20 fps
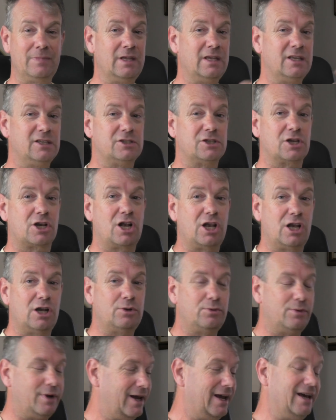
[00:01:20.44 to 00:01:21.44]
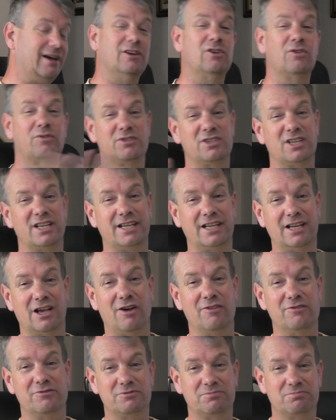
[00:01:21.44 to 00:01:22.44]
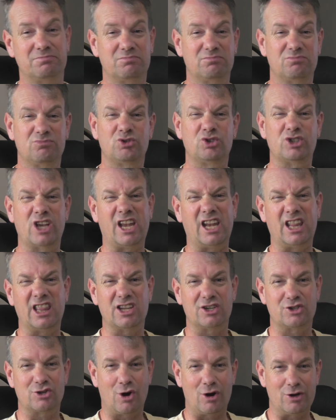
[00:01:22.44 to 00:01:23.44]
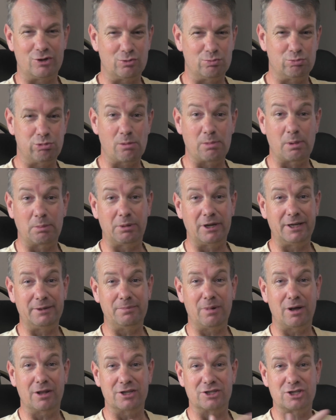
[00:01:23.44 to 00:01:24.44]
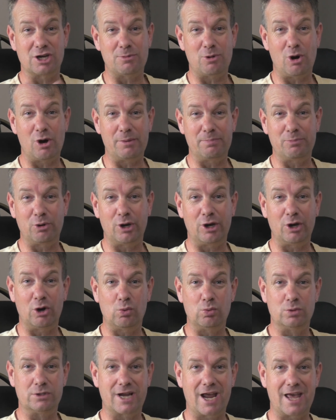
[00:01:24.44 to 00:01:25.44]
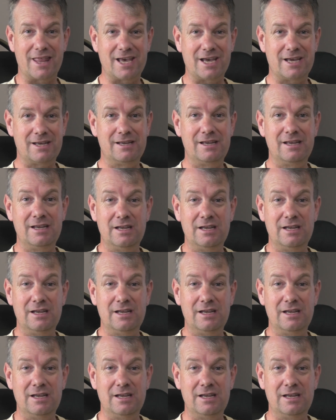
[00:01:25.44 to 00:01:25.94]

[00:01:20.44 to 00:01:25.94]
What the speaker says: is a clue here, and obviously I've said in the title probably by the time I put it all together,